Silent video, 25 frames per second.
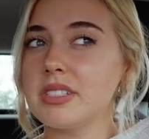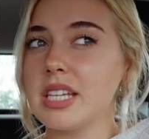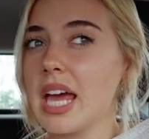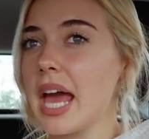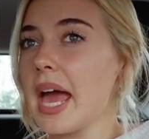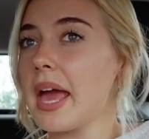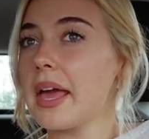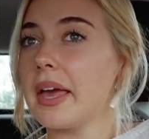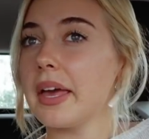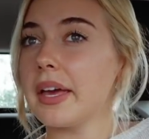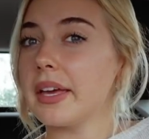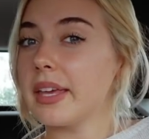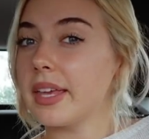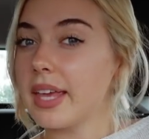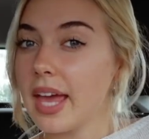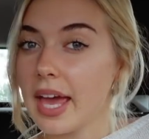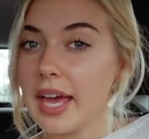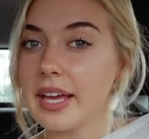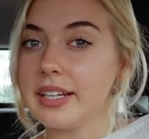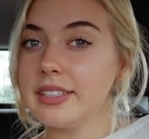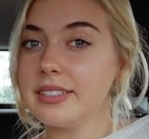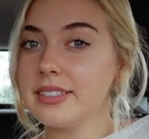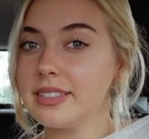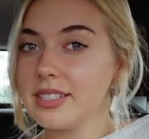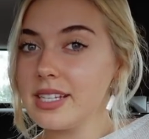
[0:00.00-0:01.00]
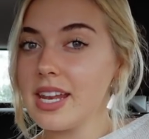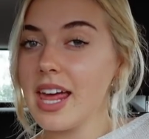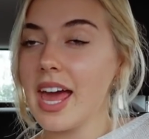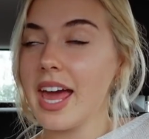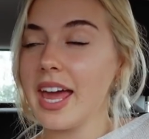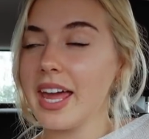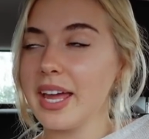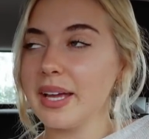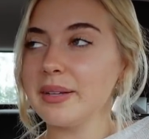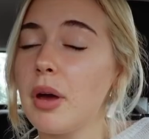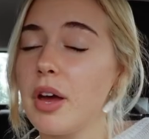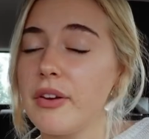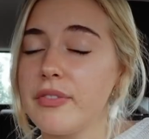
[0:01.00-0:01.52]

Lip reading: day again today.